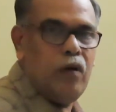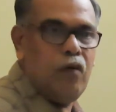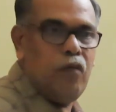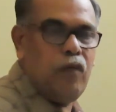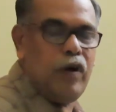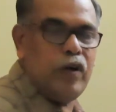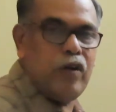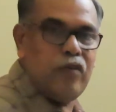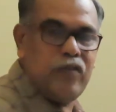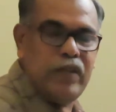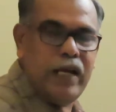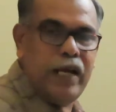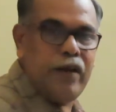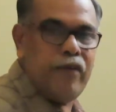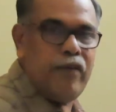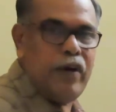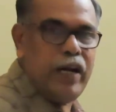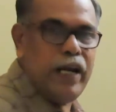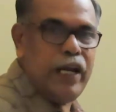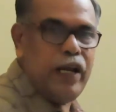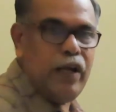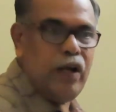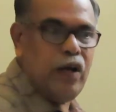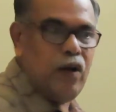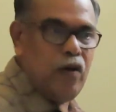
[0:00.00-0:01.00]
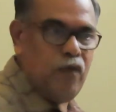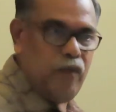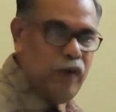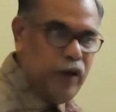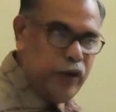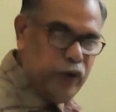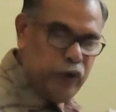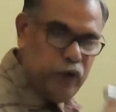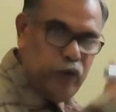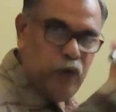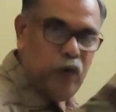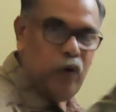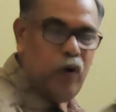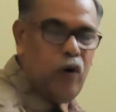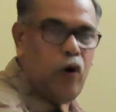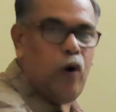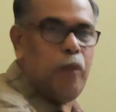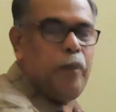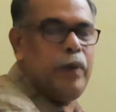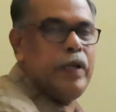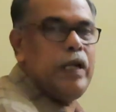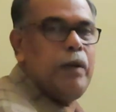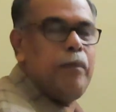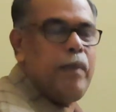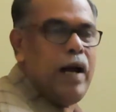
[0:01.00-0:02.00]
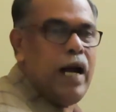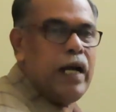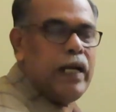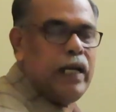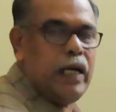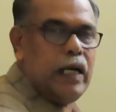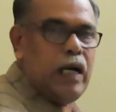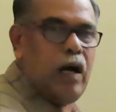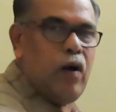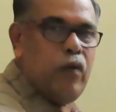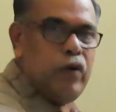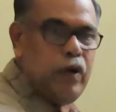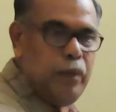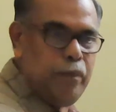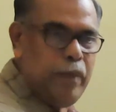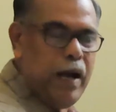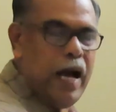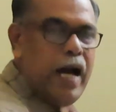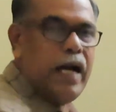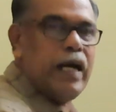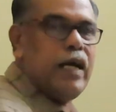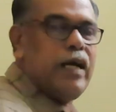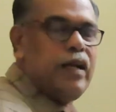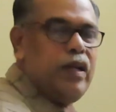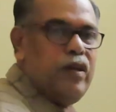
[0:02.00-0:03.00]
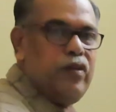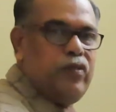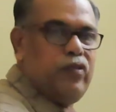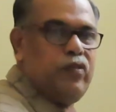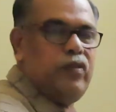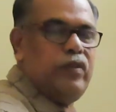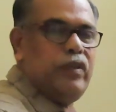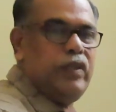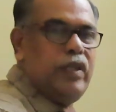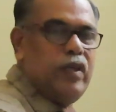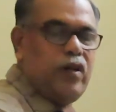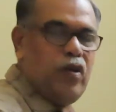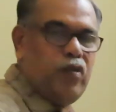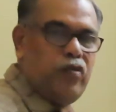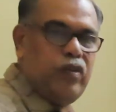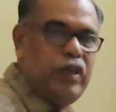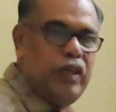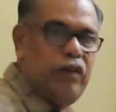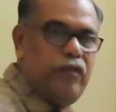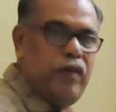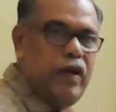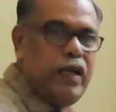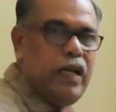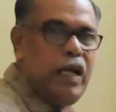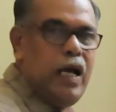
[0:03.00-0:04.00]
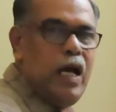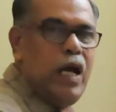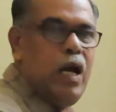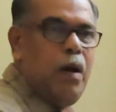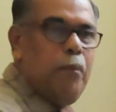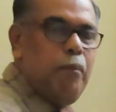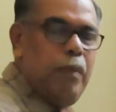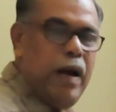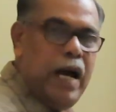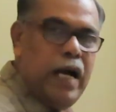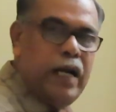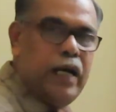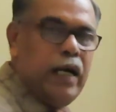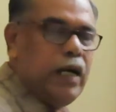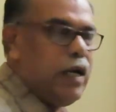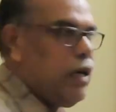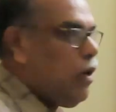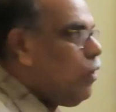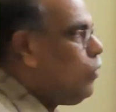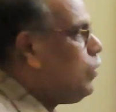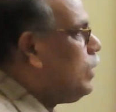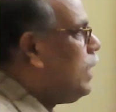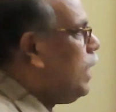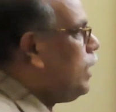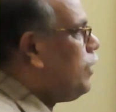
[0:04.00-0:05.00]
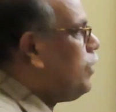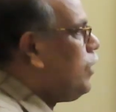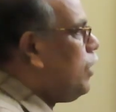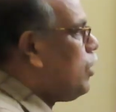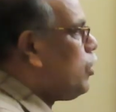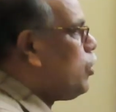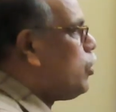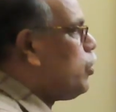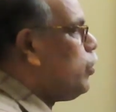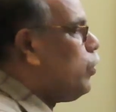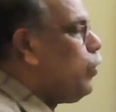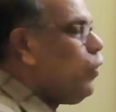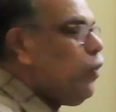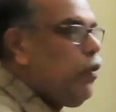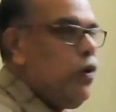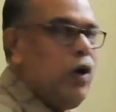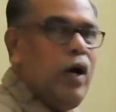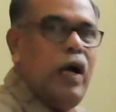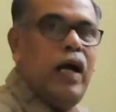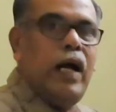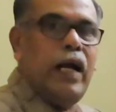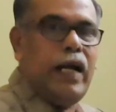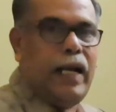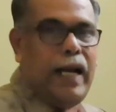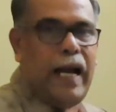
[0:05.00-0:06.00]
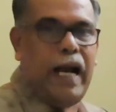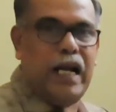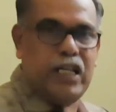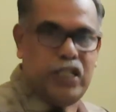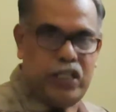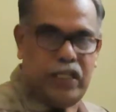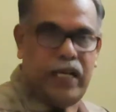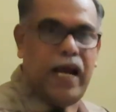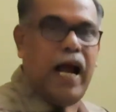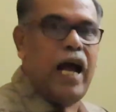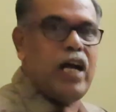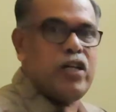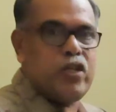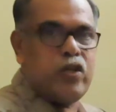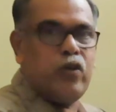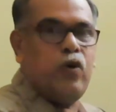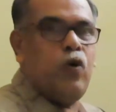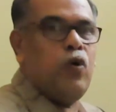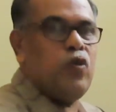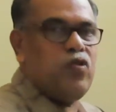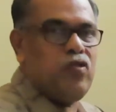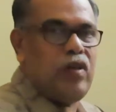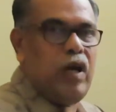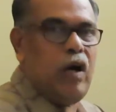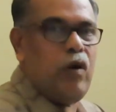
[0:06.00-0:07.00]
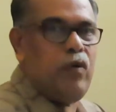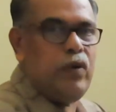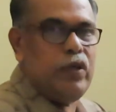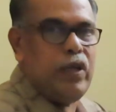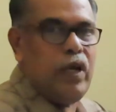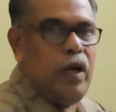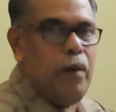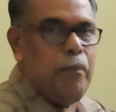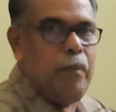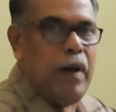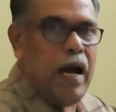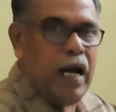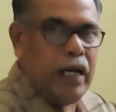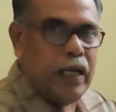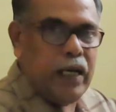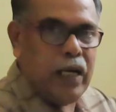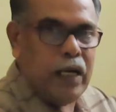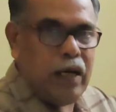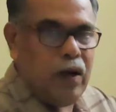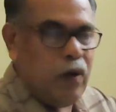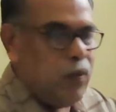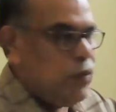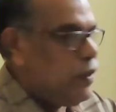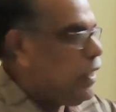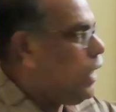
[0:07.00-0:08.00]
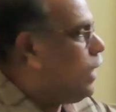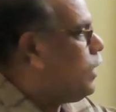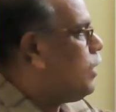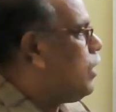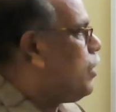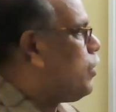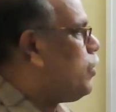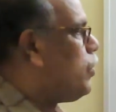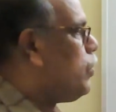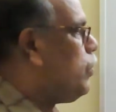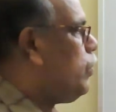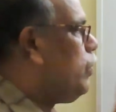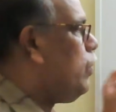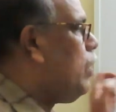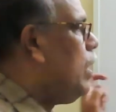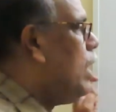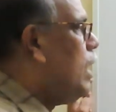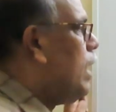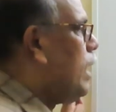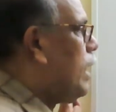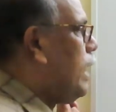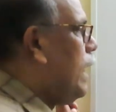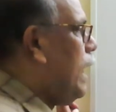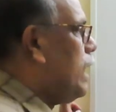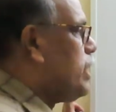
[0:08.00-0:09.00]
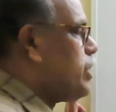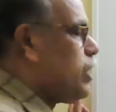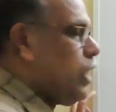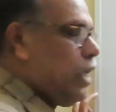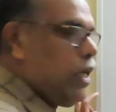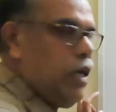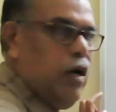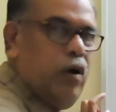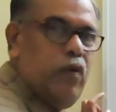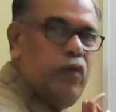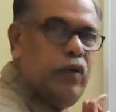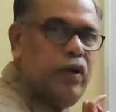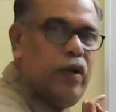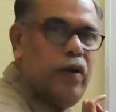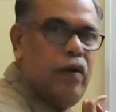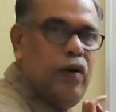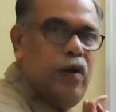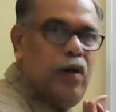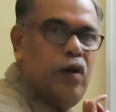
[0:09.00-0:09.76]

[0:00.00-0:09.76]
What is the entry? When you open a bank account, banker is the receiver, bank account debtor to cash. Cash goes out, bank account debtor to cash account.